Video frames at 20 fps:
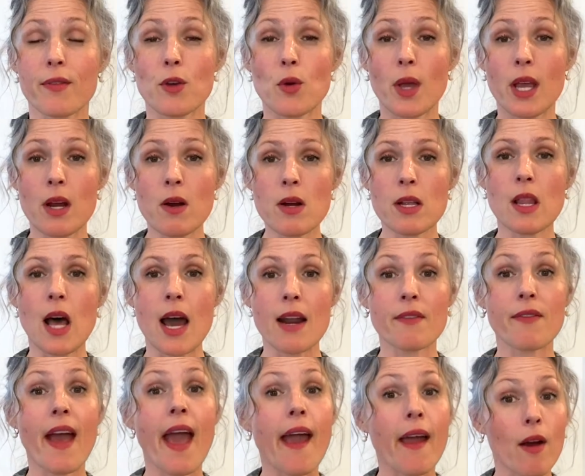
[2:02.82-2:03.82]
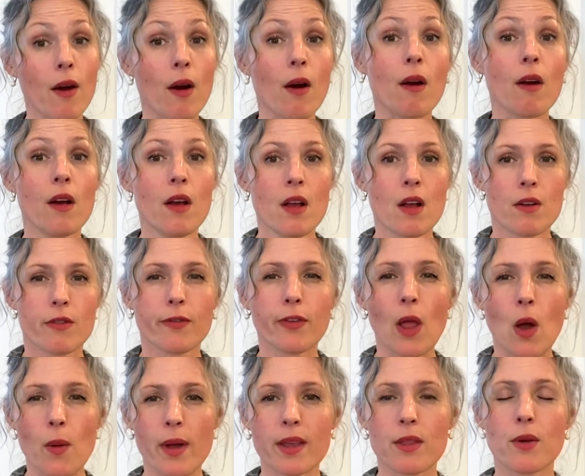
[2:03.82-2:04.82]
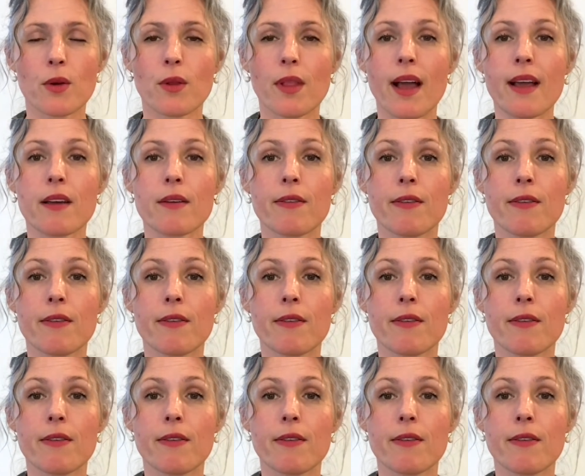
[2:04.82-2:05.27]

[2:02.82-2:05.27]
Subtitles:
hear a lot of air flowing through like